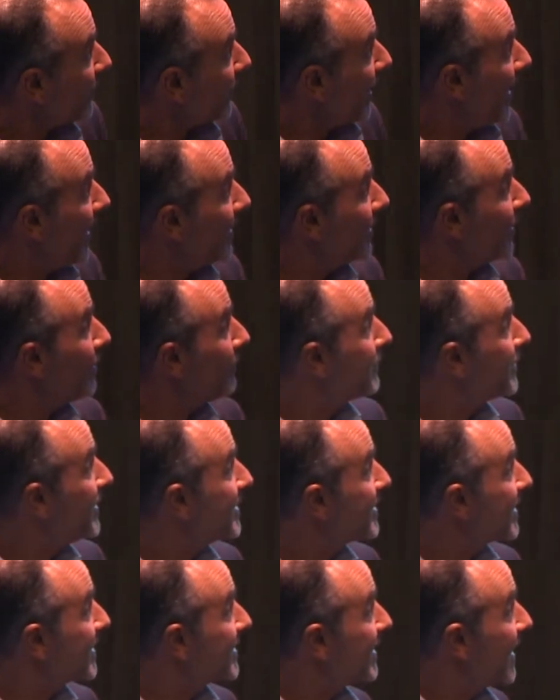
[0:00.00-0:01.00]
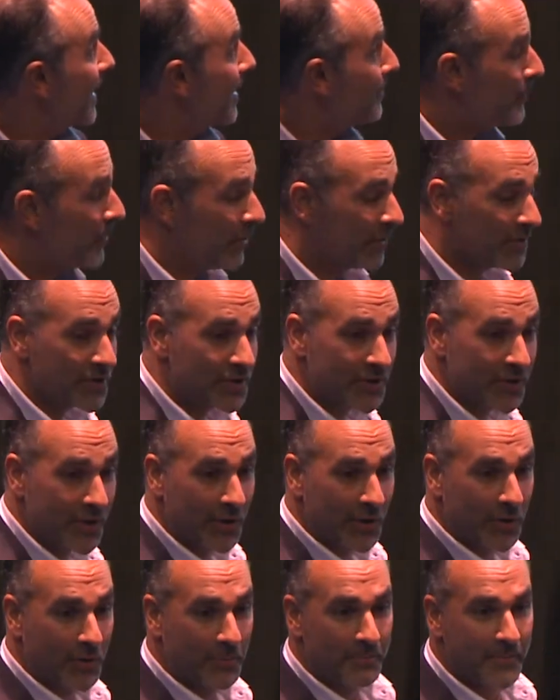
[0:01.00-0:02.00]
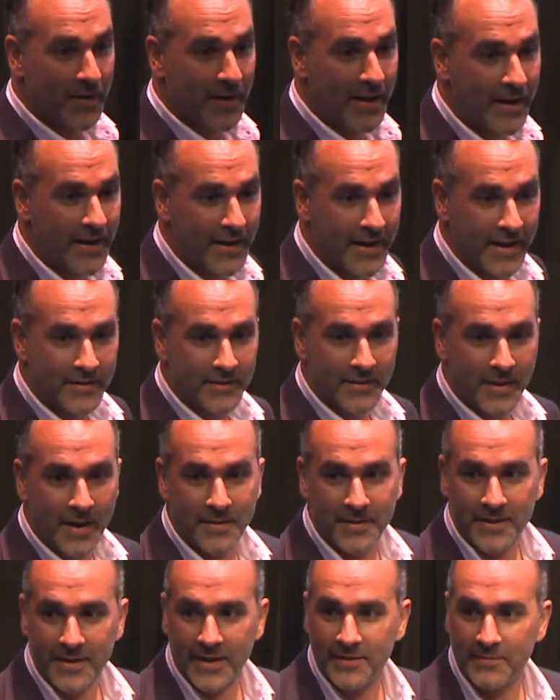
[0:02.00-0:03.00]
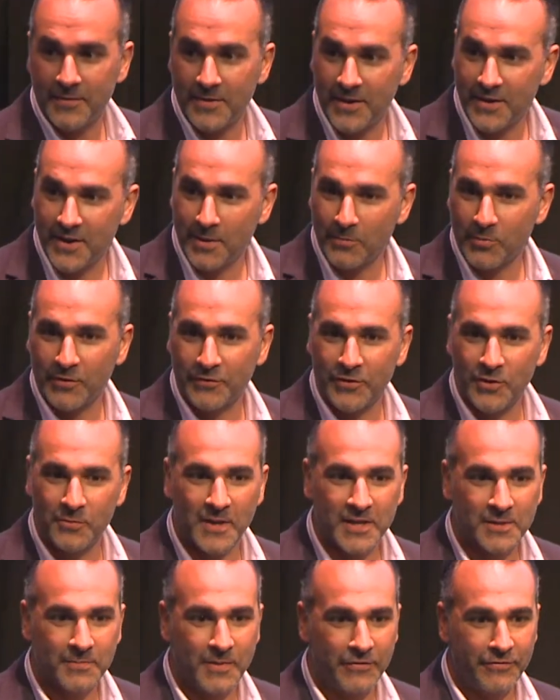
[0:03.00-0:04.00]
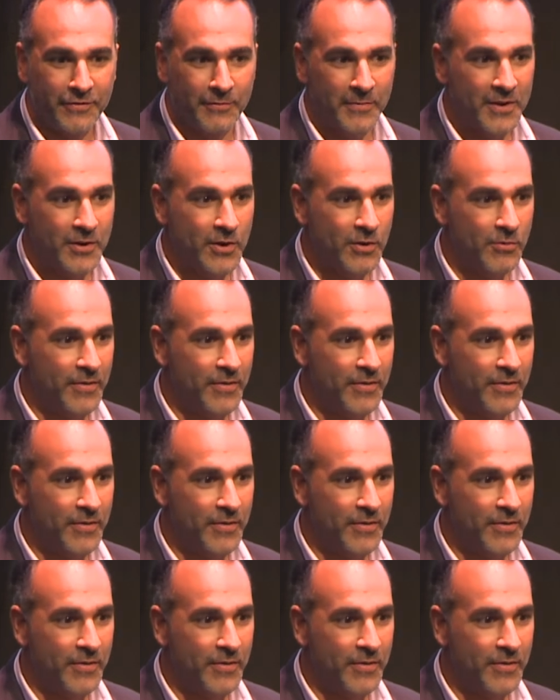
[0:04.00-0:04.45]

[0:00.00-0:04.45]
I love these examples. So a number of you must be familiar